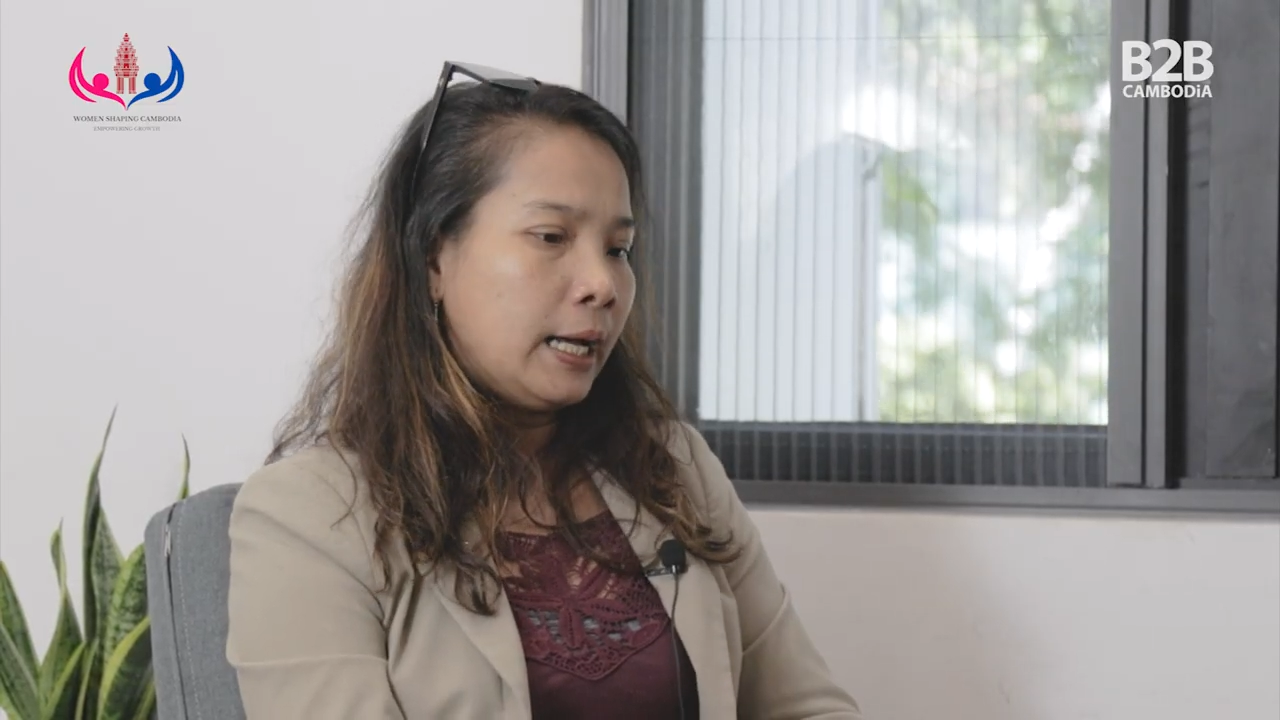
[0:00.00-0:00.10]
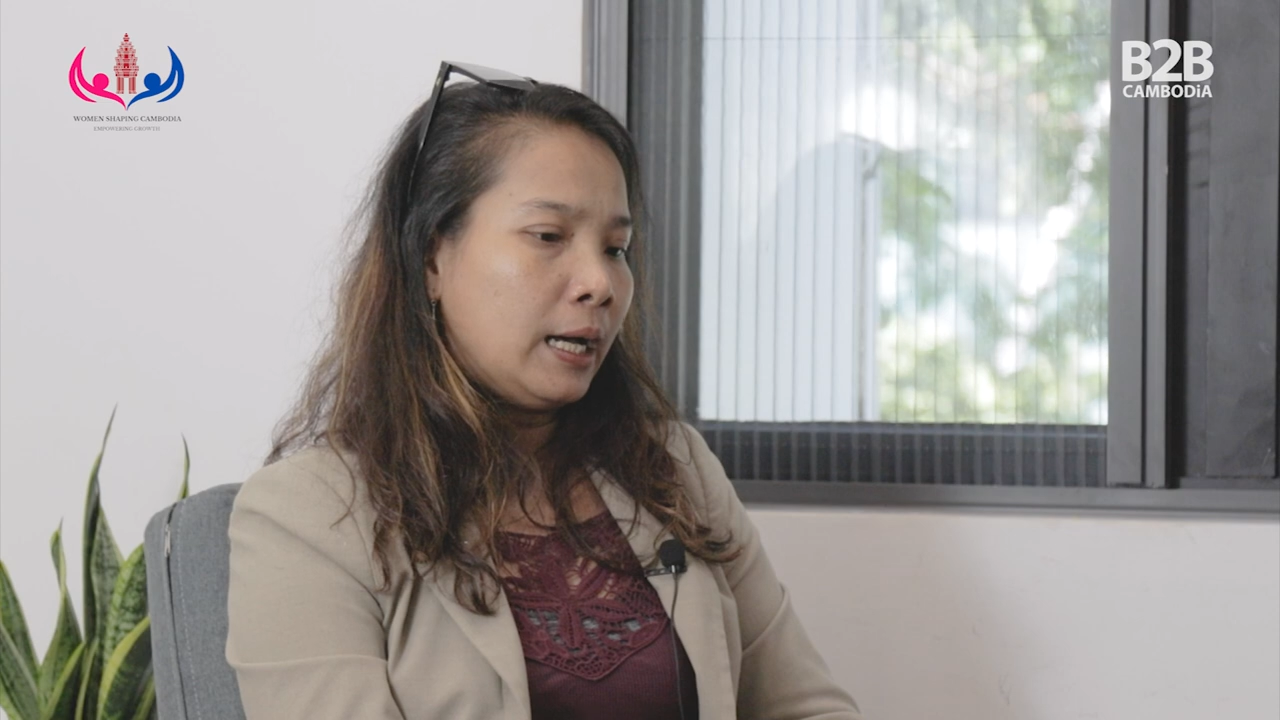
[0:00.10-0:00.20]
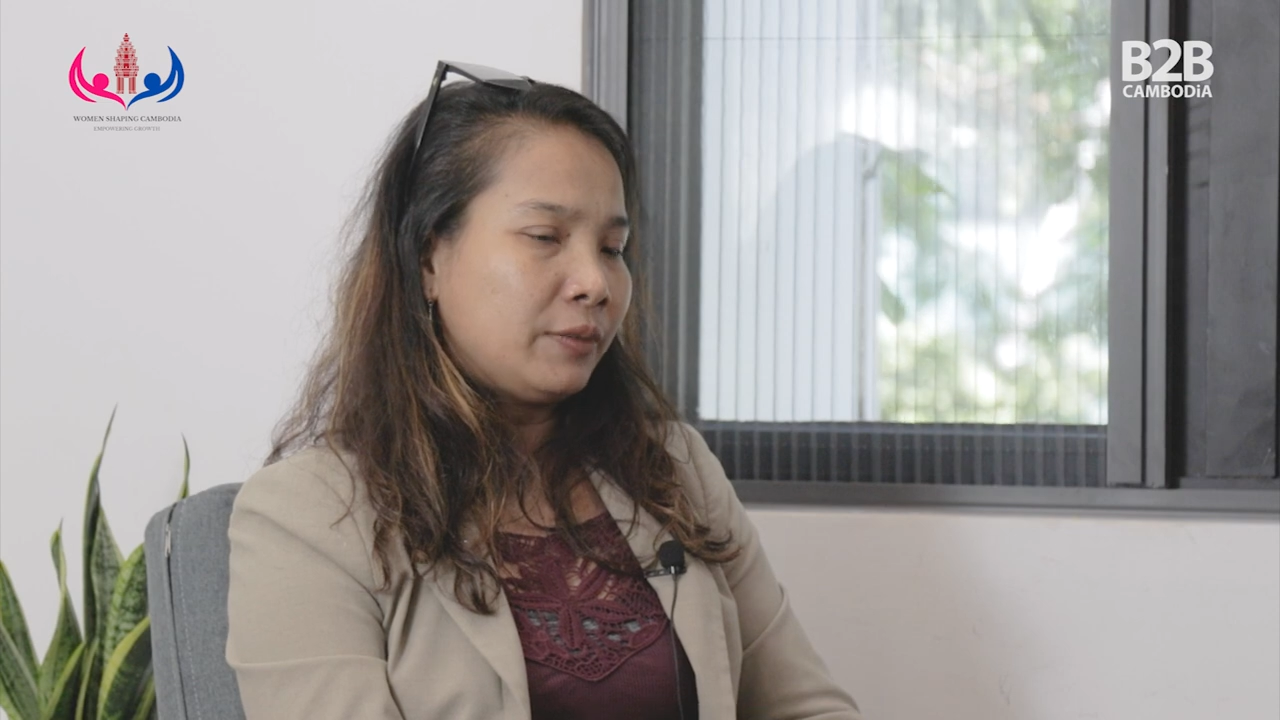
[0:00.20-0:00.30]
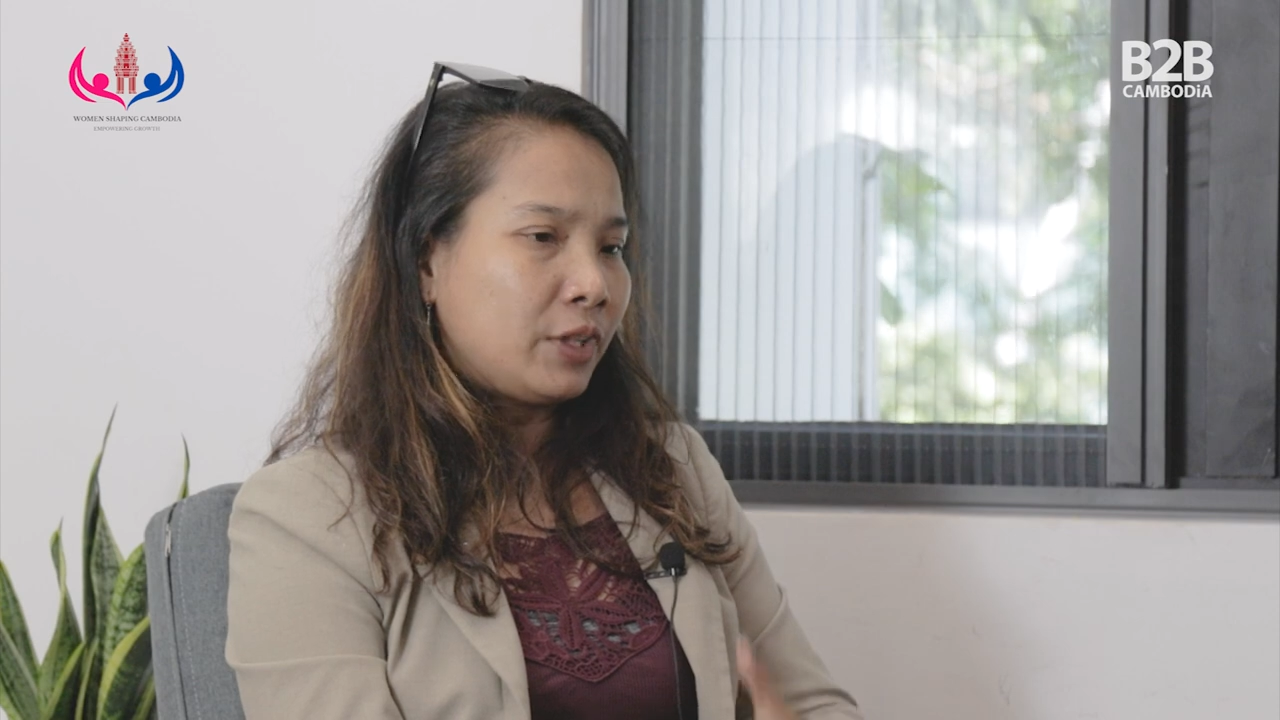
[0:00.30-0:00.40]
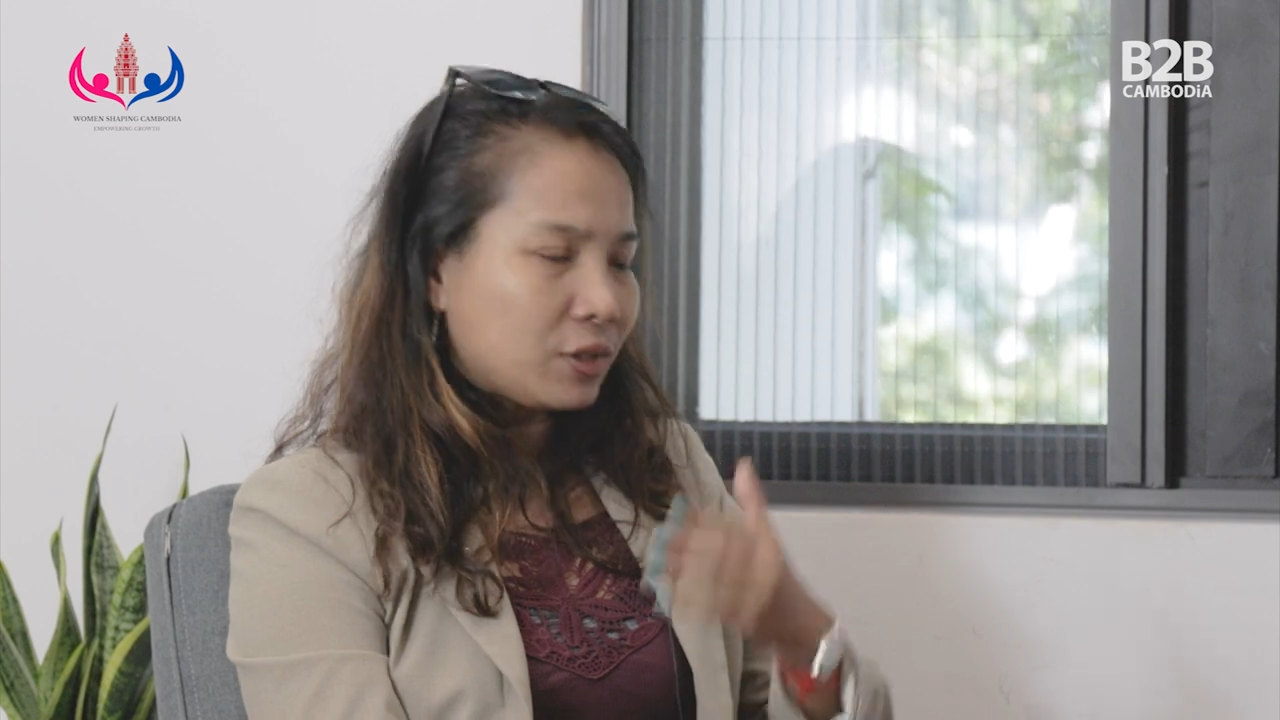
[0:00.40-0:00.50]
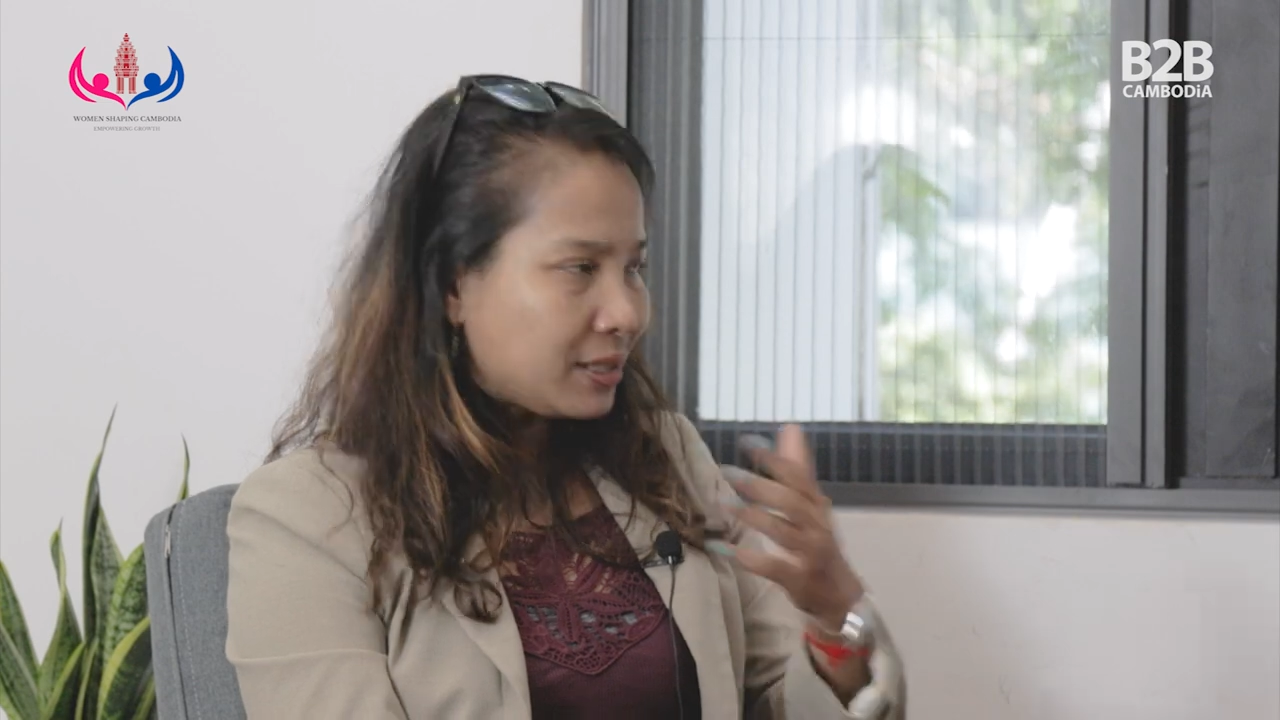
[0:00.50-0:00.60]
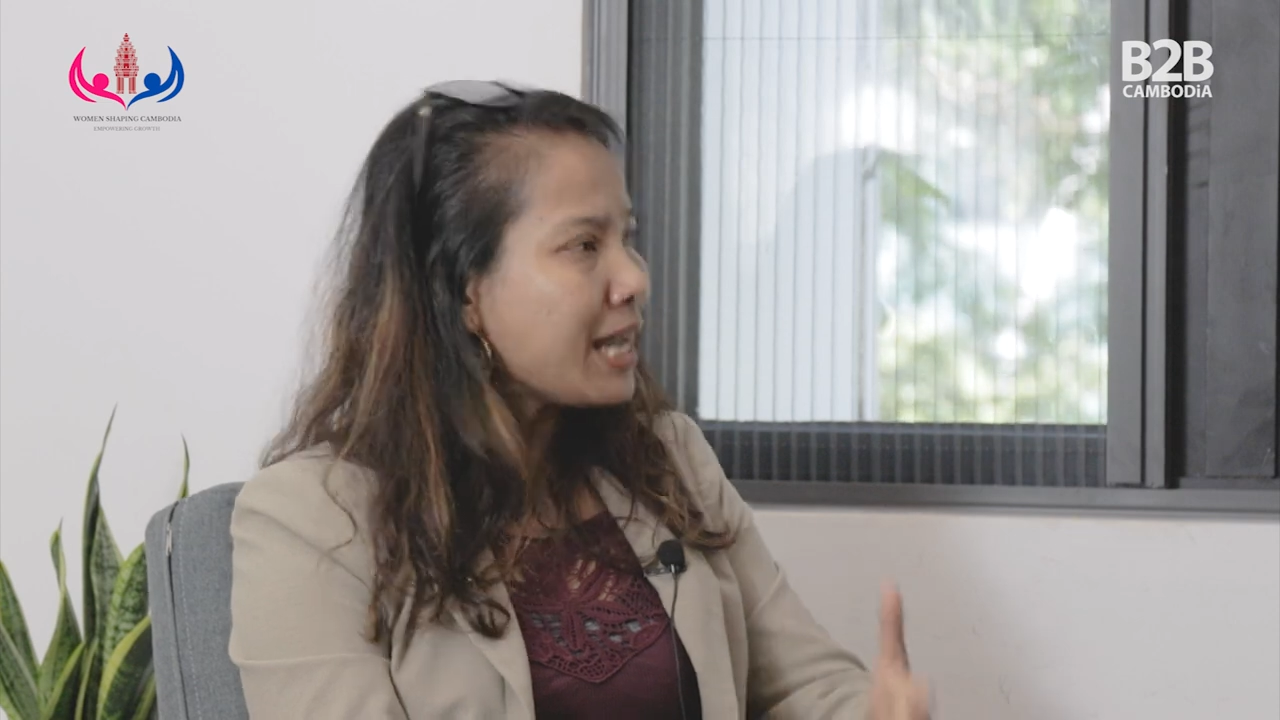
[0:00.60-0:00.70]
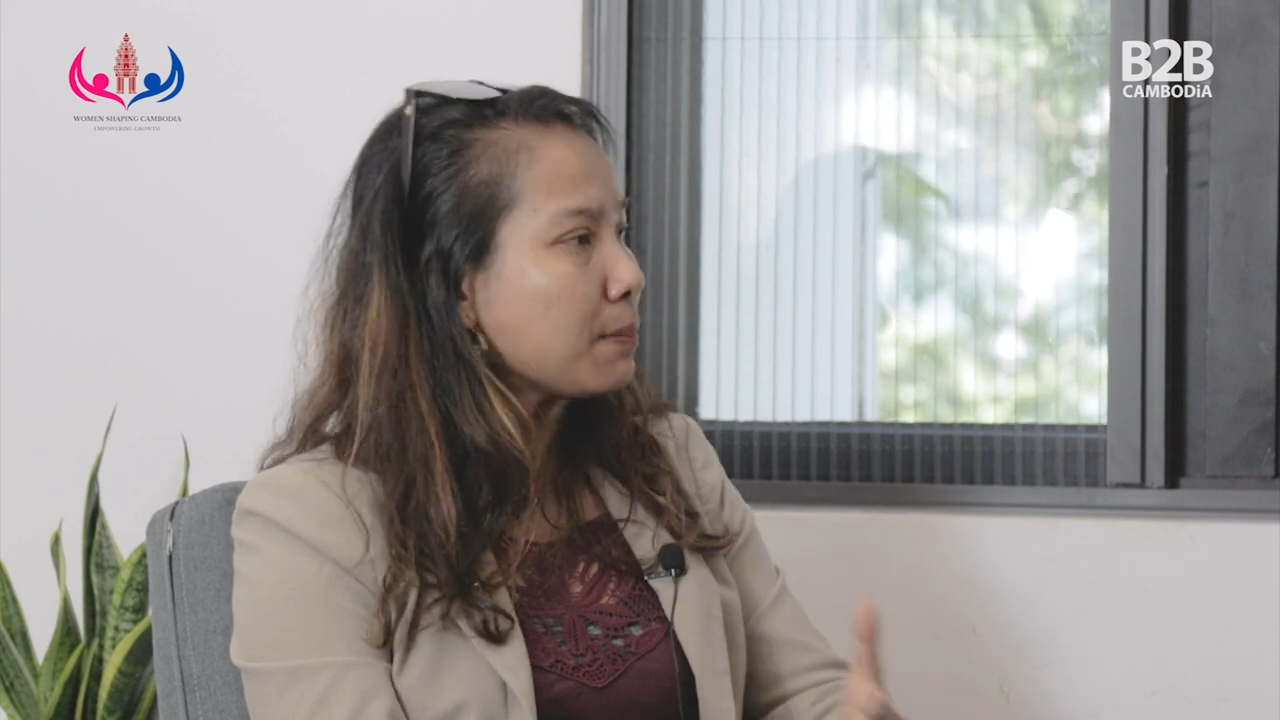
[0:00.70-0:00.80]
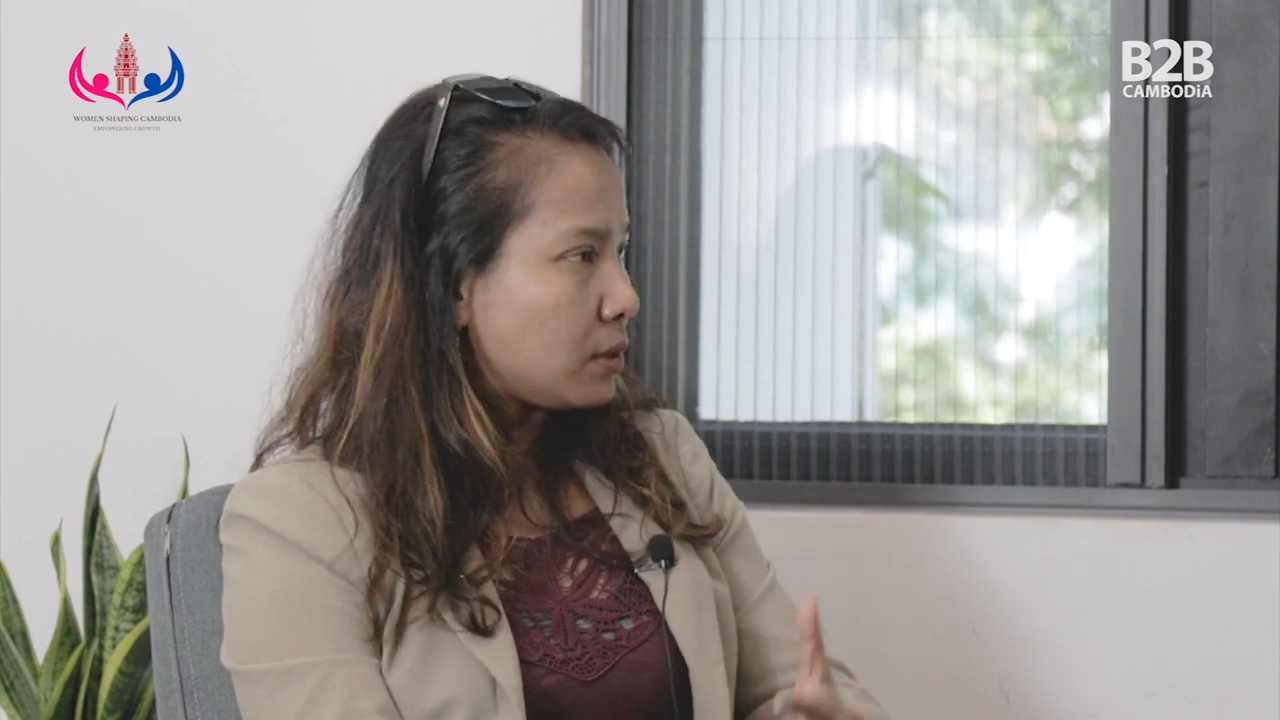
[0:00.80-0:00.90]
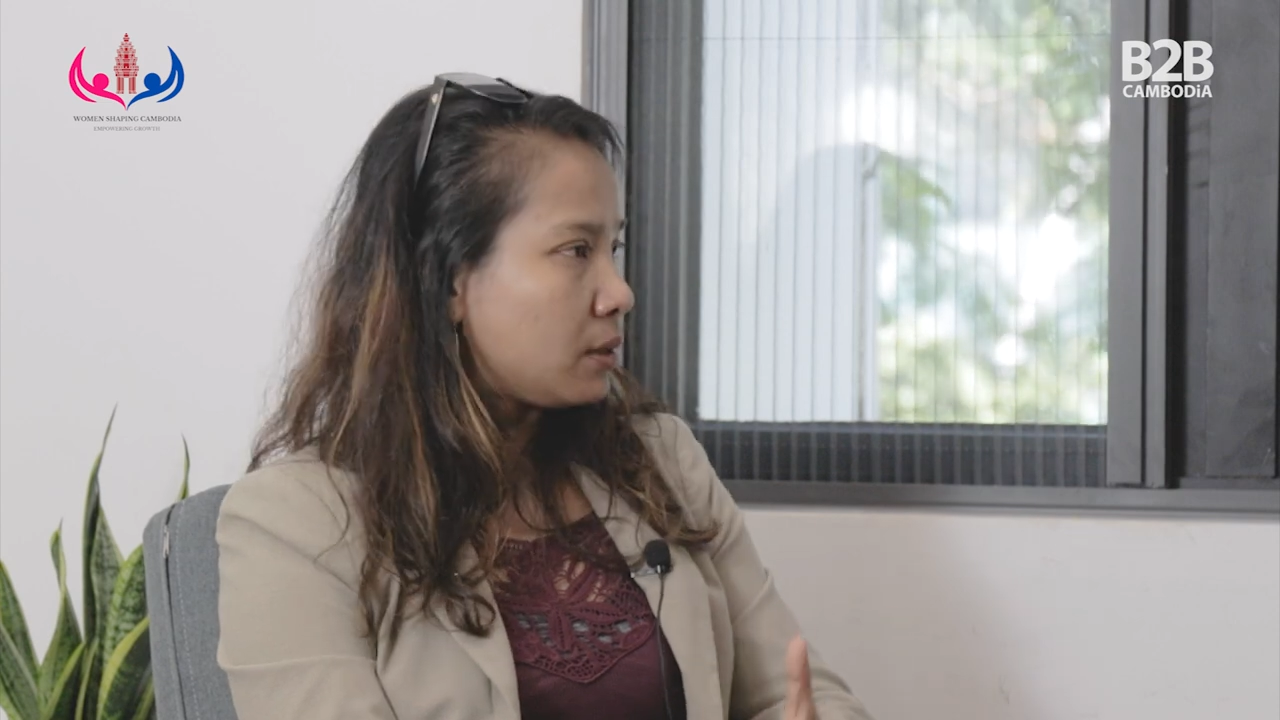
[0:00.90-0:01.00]
uh, there are
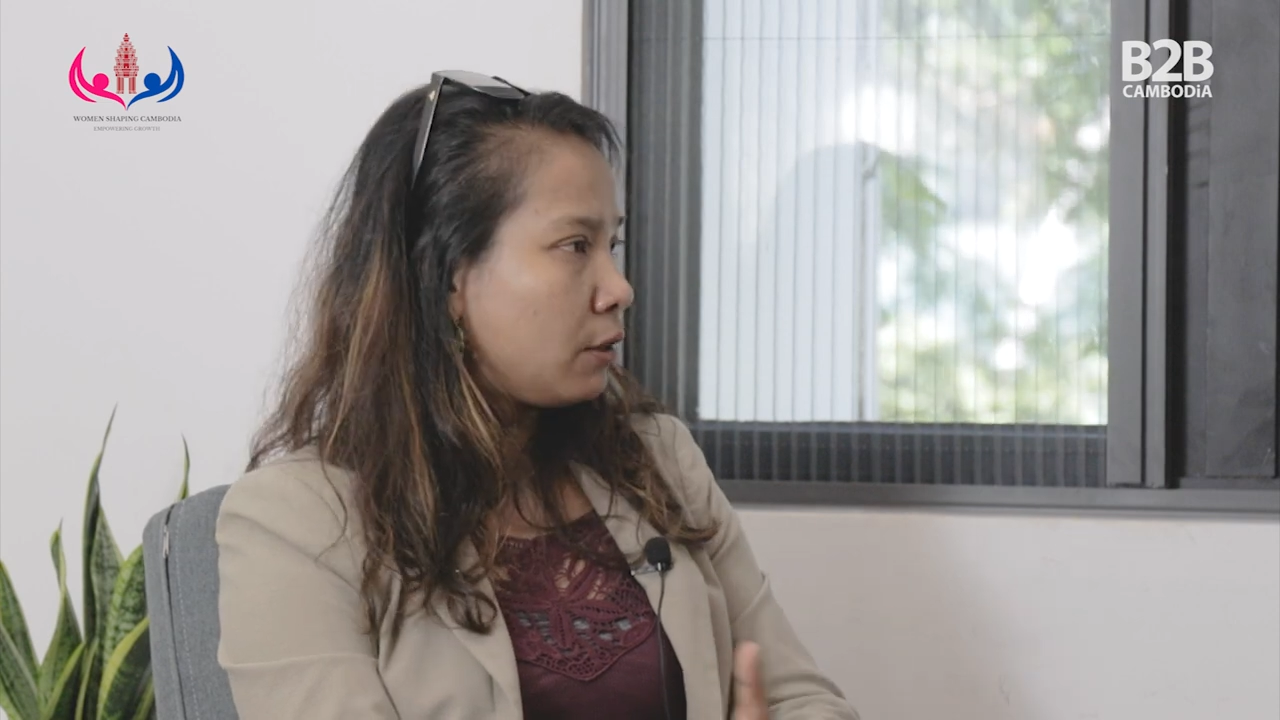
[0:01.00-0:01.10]
steps